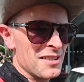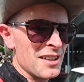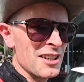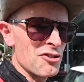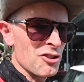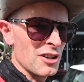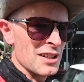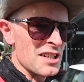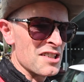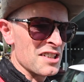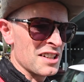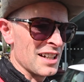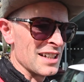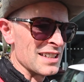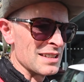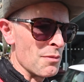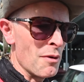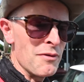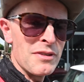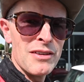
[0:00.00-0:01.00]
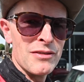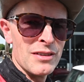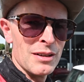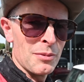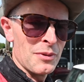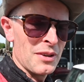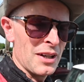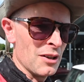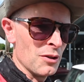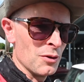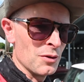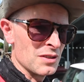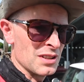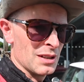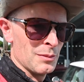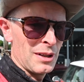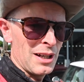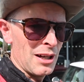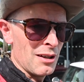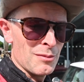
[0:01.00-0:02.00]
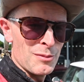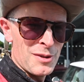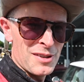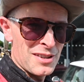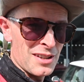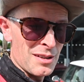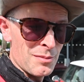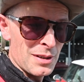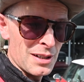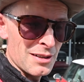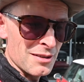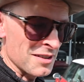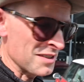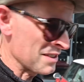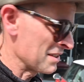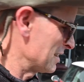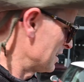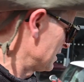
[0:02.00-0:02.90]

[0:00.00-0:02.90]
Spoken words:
say try and educate him, but not a long time ago, like most other parents.